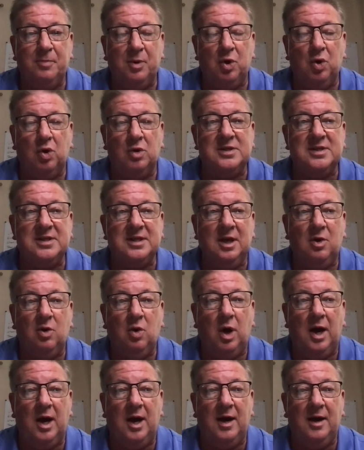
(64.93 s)
but
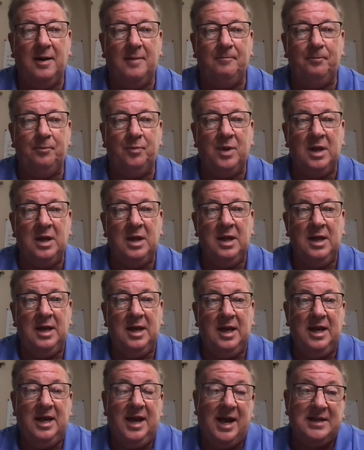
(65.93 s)
also
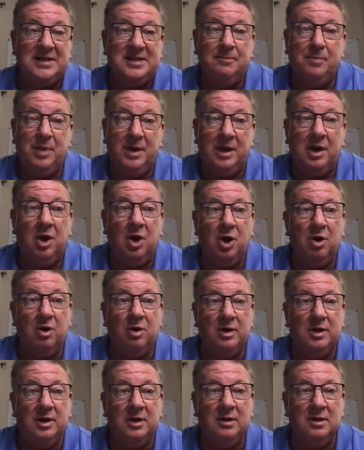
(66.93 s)
it hasn't been
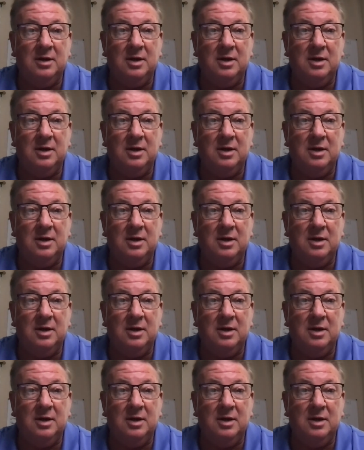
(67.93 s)
heard.